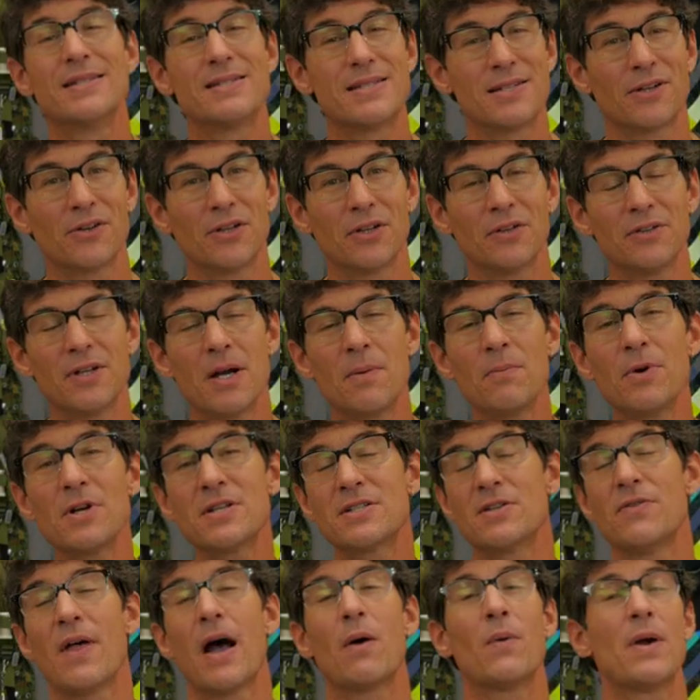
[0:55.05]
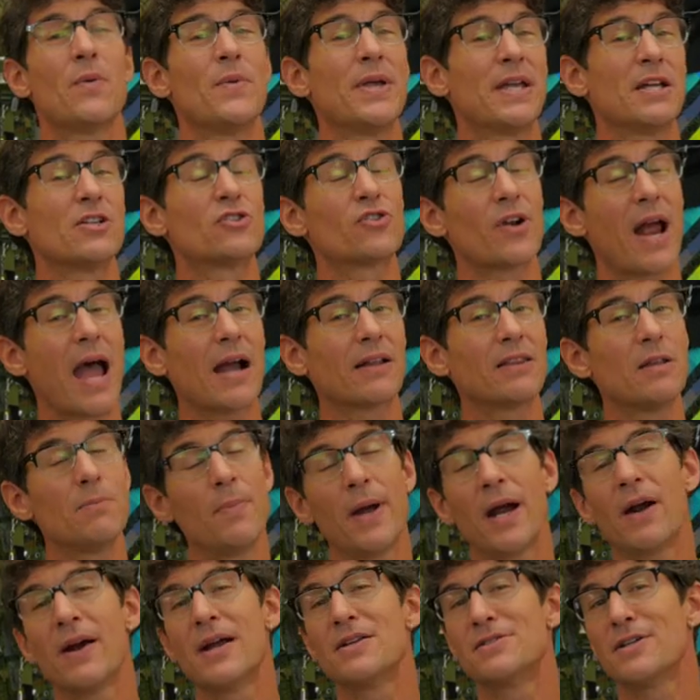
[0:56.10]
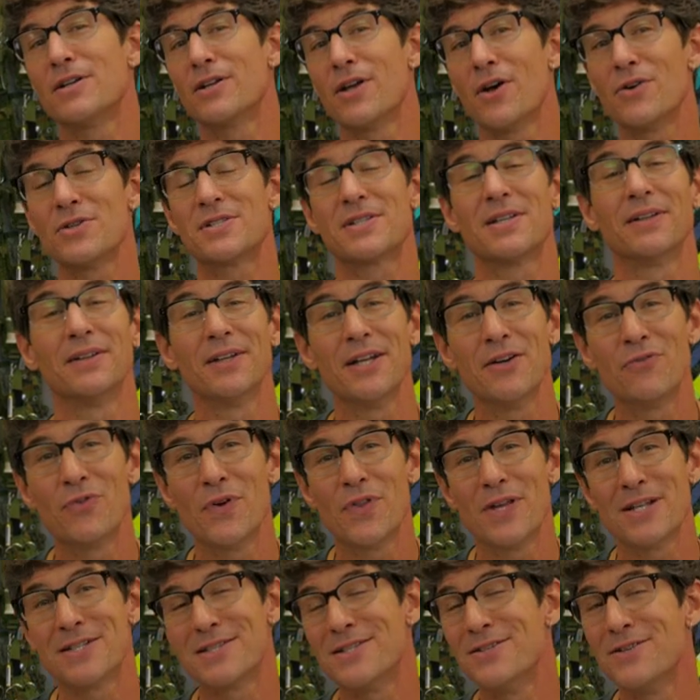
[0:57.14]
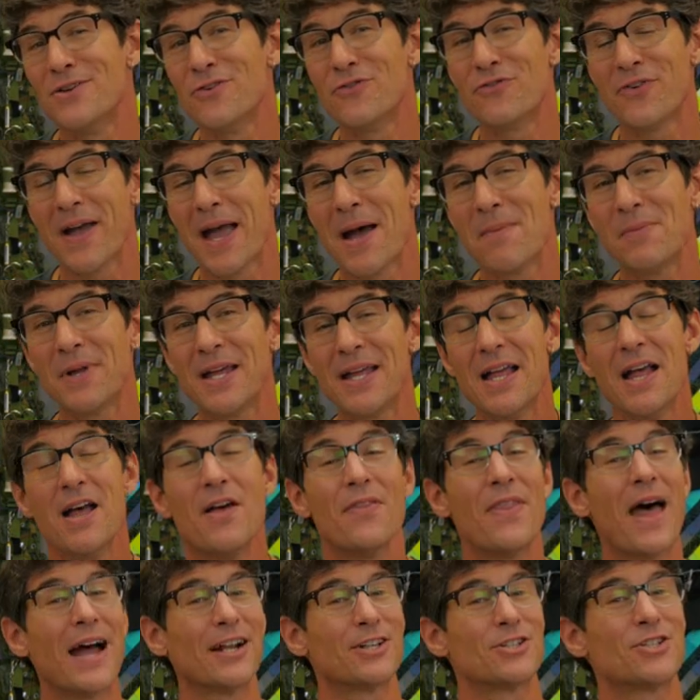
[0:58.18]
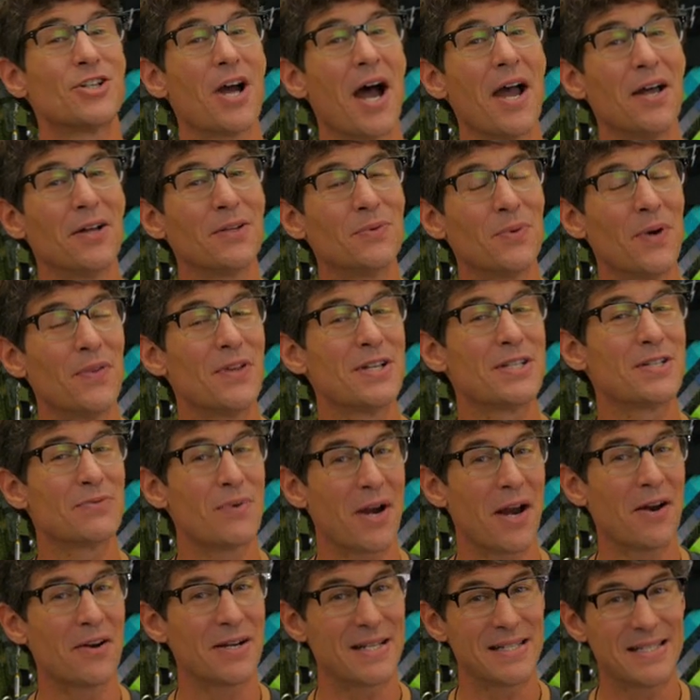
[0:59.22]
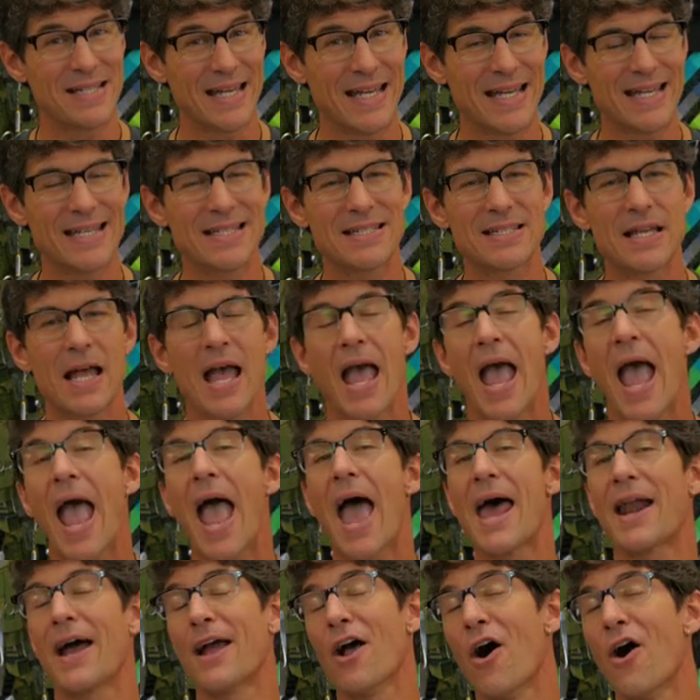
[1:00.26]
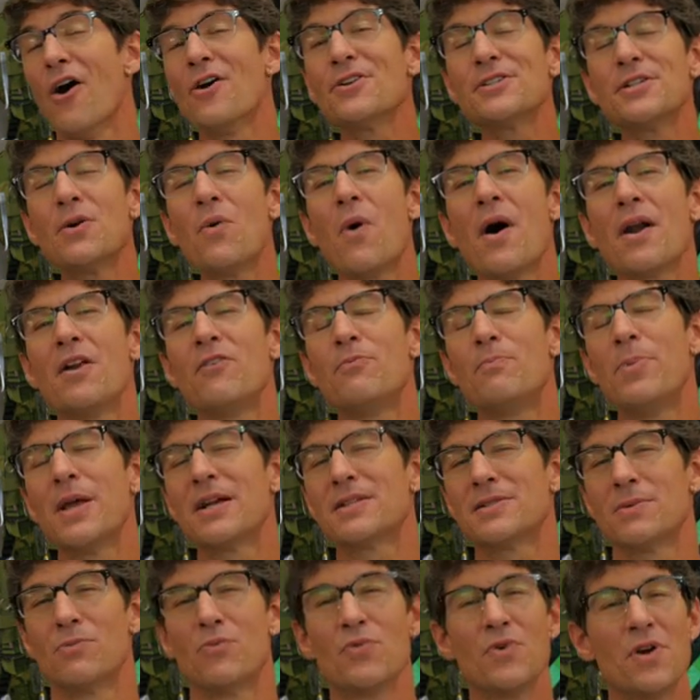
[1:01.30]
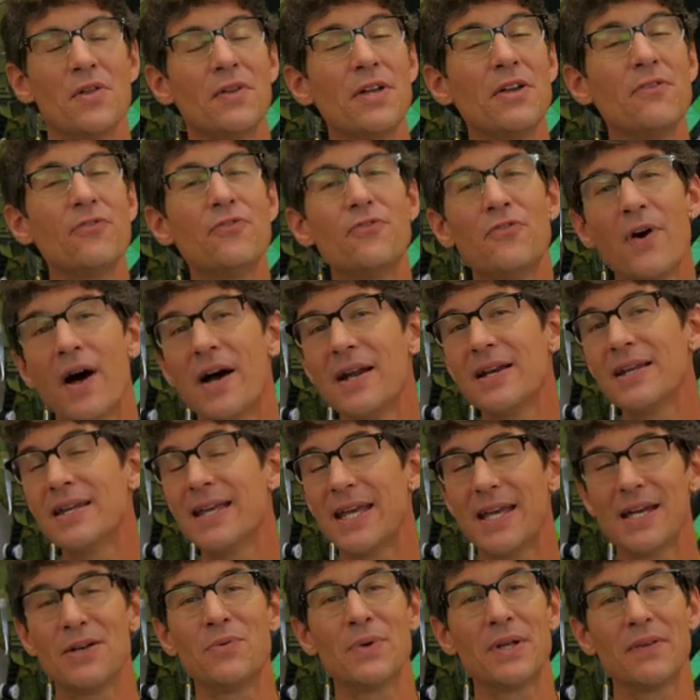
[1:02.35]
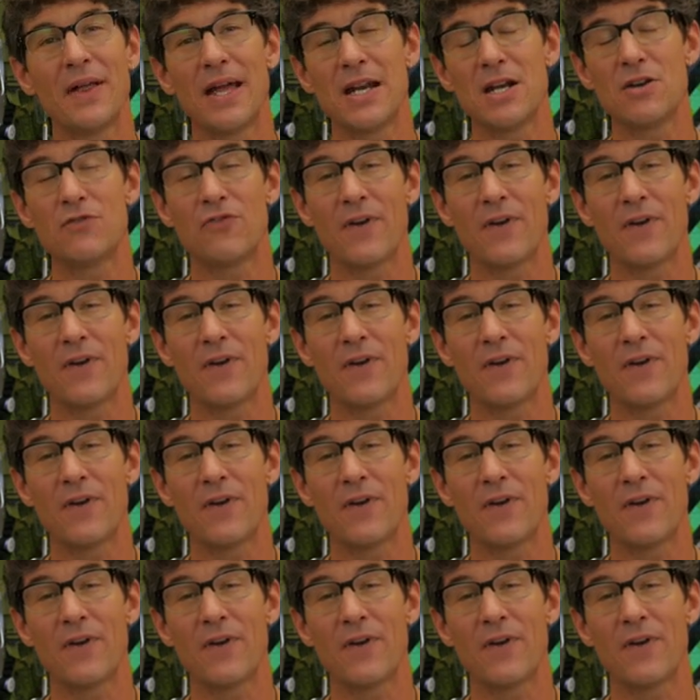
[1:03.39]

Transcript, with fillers: serial number, so that way we can track the bear as it goes to live with its new family, that child with its rare disease these. And I also wanted to pick some really fun kid-related